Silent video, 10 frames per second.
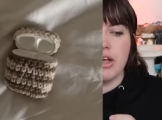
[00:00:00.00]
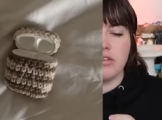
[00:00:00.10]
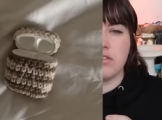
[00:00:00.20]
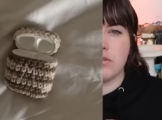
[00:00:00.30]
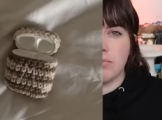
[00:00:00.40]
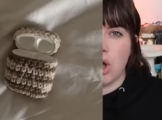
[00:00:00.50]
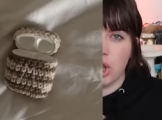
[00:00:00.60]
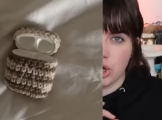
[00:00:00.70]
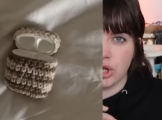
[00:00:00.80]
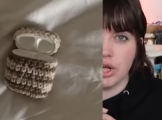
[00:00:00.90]

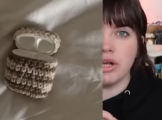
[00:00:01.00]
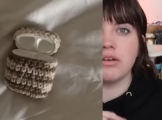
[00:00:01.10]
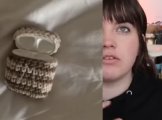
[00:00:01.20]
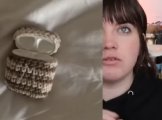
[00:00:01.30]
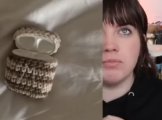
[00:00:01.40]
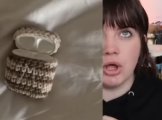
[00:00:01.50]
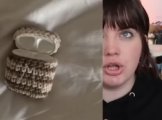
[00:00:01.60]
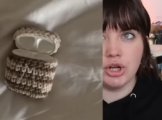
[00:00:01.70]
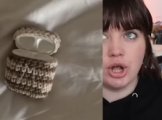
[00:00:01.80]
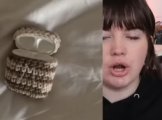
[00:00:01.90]
smaller hooks,
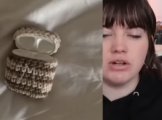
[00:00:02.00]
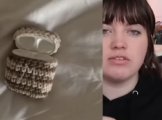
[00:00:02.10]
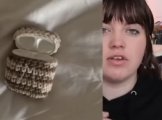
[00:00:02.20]
smaller yarn.